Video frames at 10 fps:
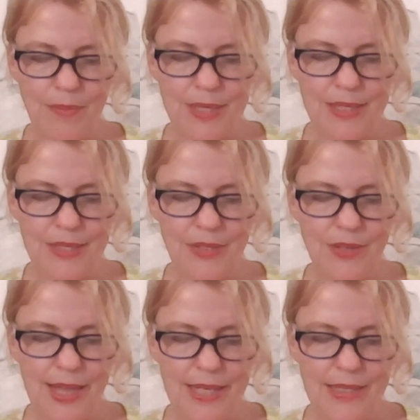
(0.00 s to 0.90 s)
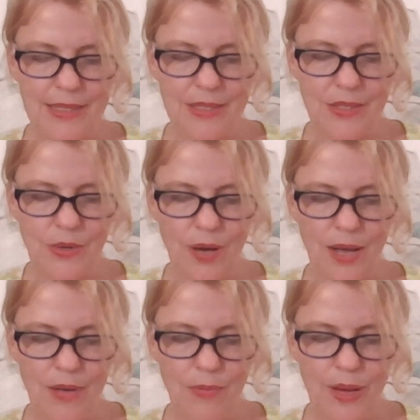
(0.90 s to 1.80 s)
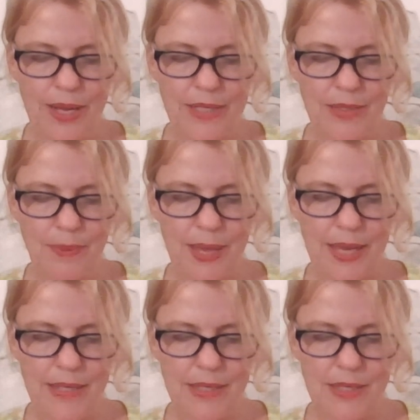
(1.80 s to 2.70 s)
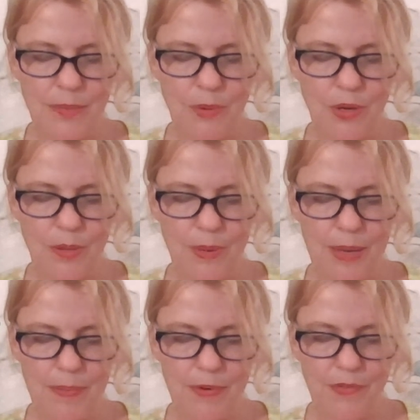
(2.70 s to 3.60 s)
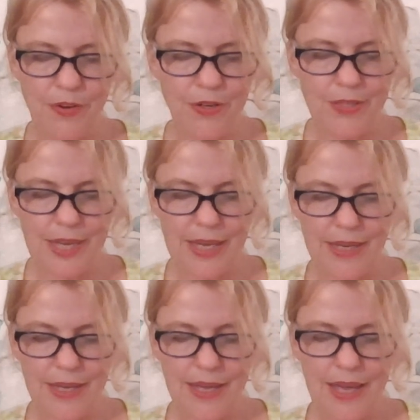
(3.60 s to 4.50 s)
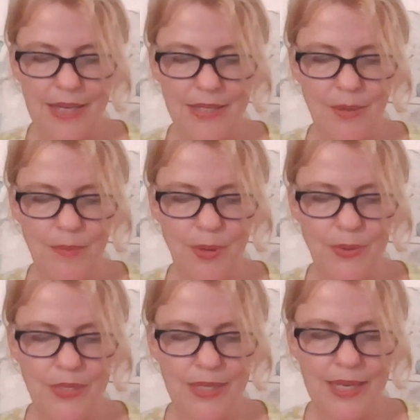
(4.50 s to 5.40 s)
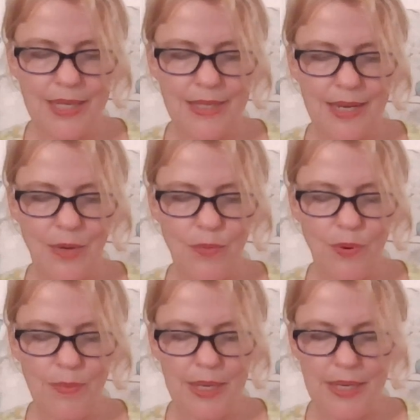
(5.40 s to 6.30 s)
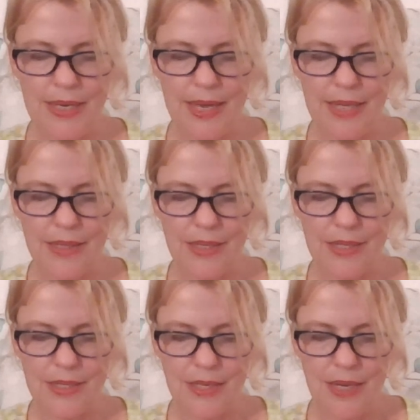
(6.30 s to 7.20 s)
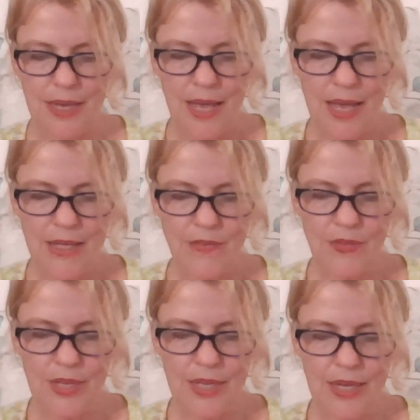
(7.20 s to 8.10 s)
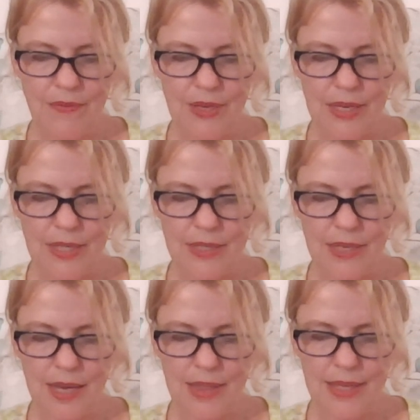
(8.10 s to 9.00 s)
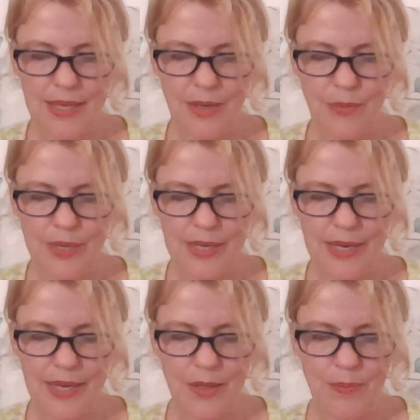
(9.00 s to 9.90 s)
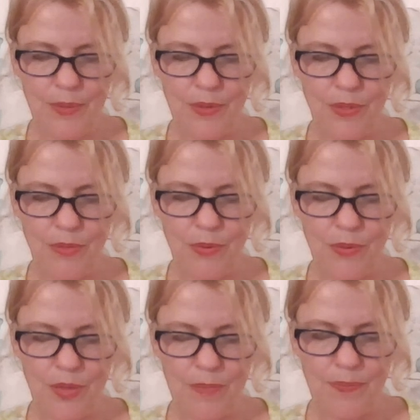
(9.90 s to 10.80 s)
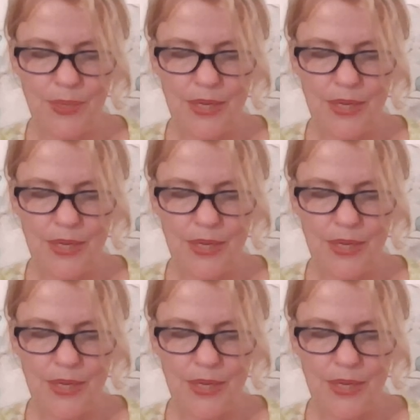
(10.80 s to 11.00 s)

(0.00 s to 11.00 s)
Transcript: My sister likes it, so I waste paint and spoil paper for her sake, as composedly as any woman in England. As for the evenings, I think we can help you through them.